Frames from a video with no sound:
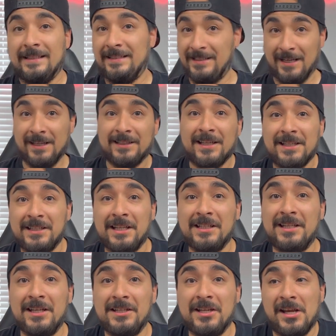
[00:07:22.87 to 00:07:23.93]
Ding, ding, ding,
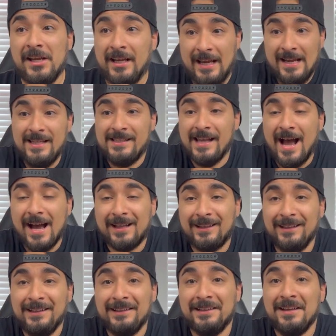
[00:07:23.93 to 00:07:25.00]
ding, ding.
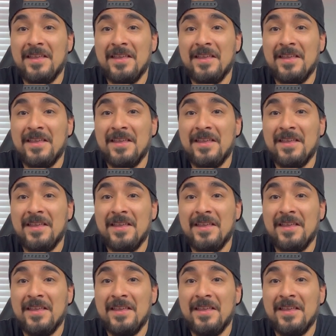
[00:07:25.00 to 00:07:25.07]
Exactly.